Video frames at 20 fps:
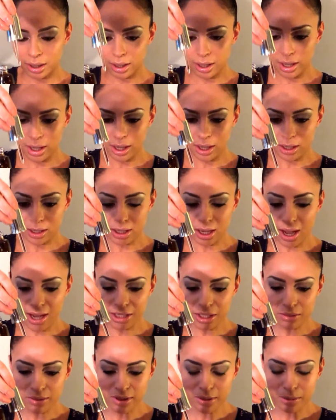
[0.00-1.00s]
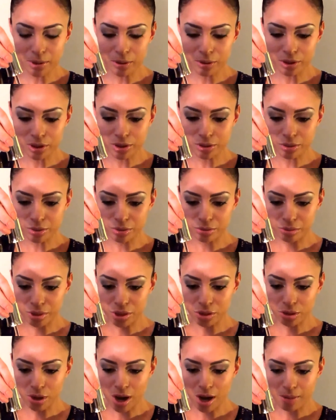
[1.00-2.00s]
And I use about 2 to 3
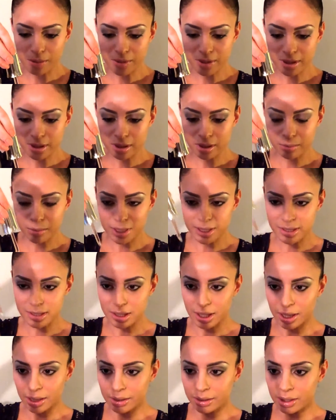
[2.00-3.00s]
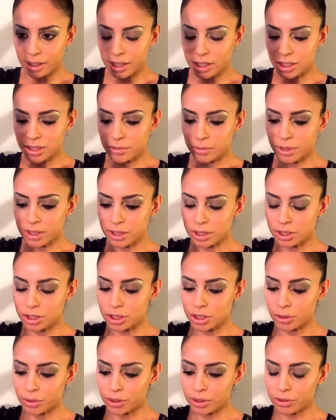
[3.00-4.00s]
drops in my skin, and I just wanted to
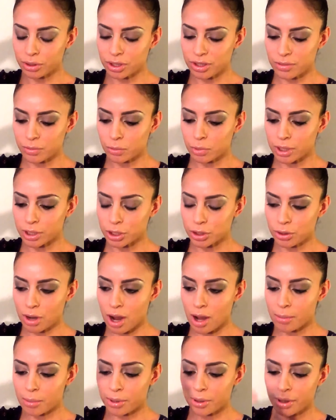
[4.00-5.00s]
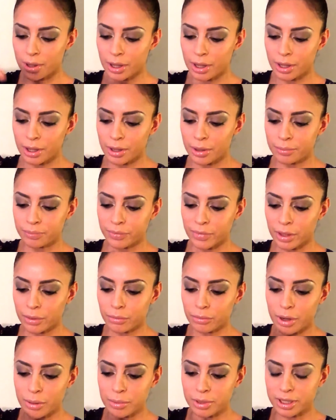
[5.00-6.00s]
show you just one drop
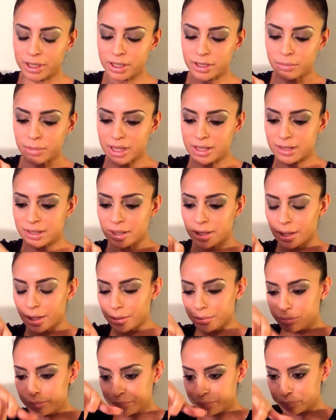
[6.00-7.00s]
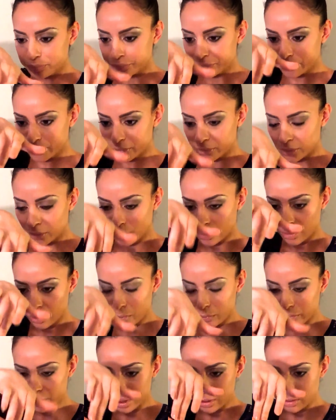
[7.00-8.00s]
and rub it into my skin.
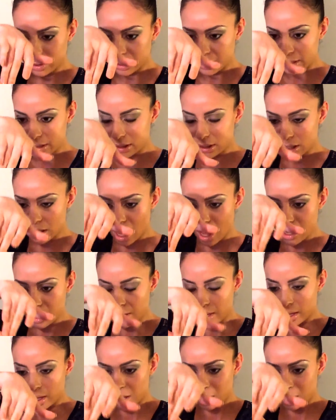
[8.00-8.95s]
Hopefully you can see that.